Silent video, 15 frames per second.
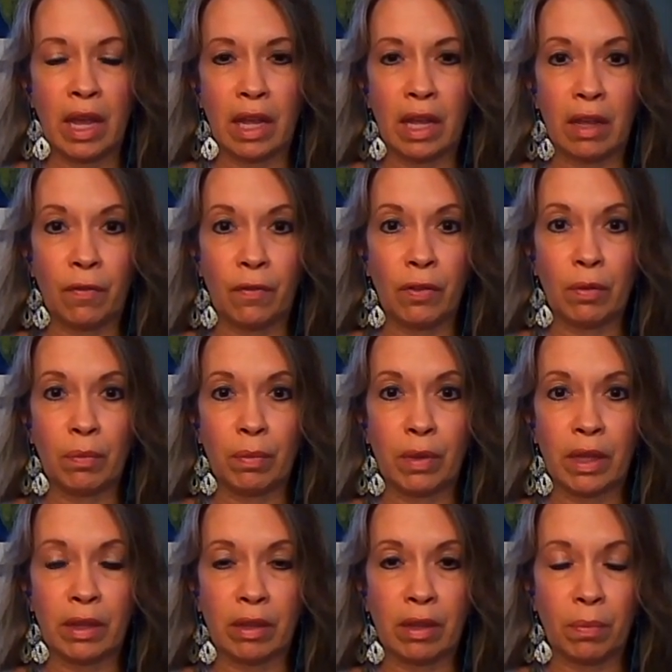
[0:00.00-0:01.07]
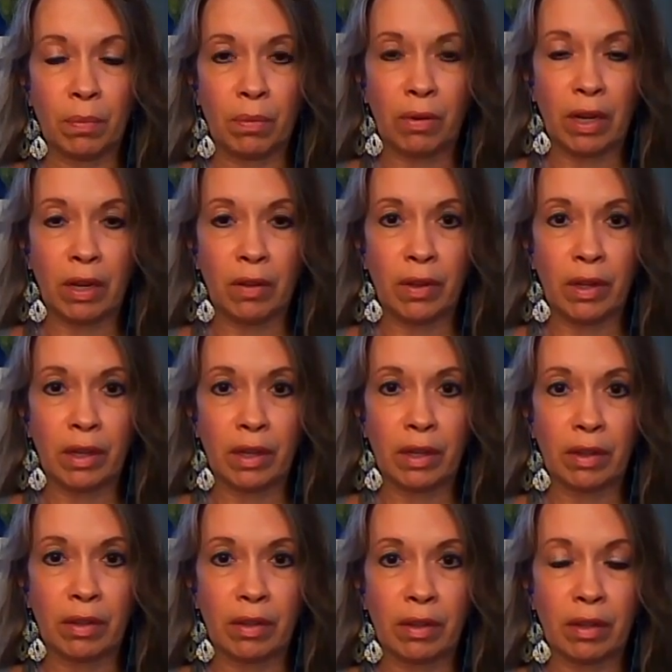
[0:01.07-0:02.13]
If you missed the
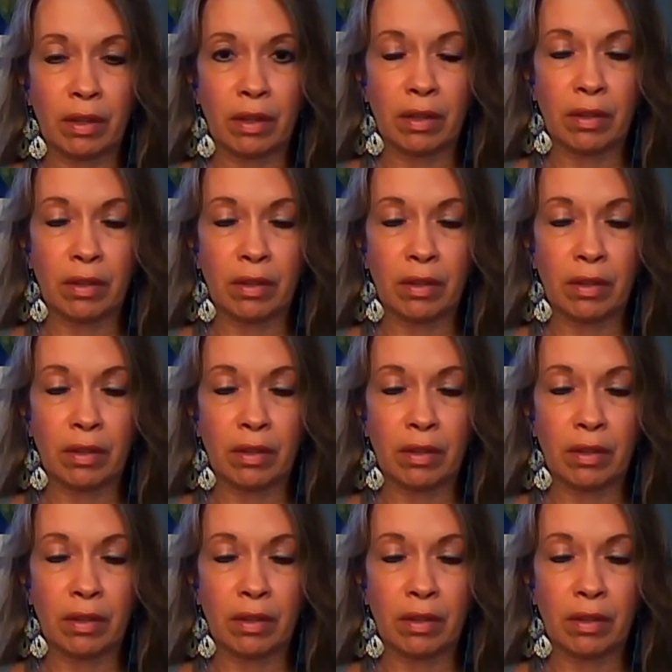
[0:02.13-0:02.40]
previous